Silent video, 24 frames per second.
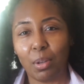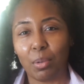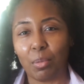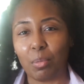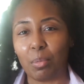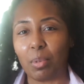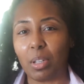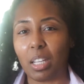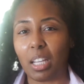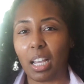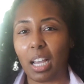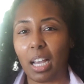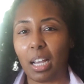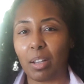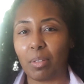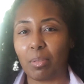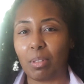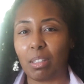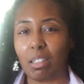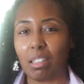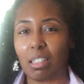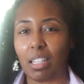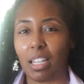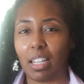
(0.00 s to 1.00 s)
we have
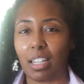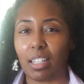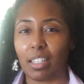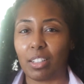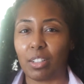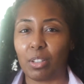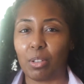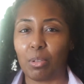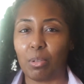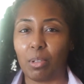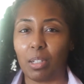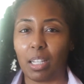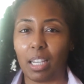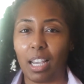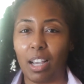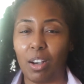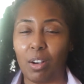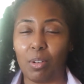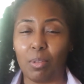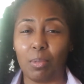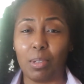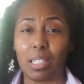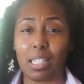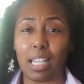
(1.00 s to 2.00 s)
to take into
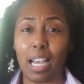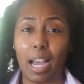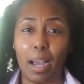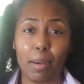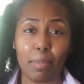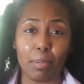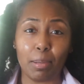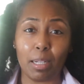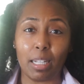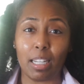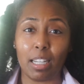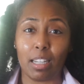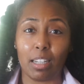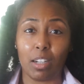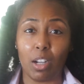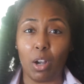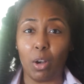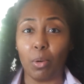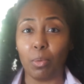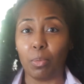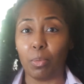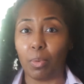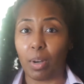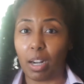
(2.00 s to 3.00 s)
account what's happening
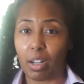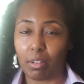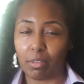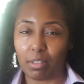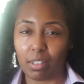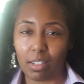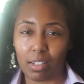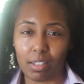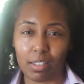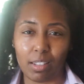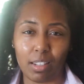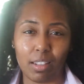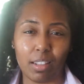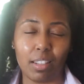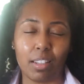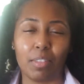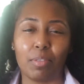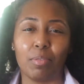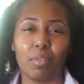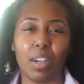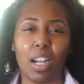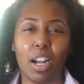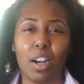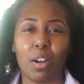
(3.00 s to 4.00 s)
around us in the
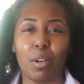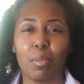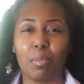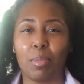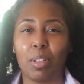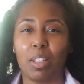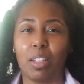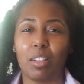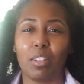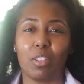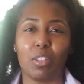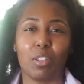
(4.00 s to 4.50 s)
environment.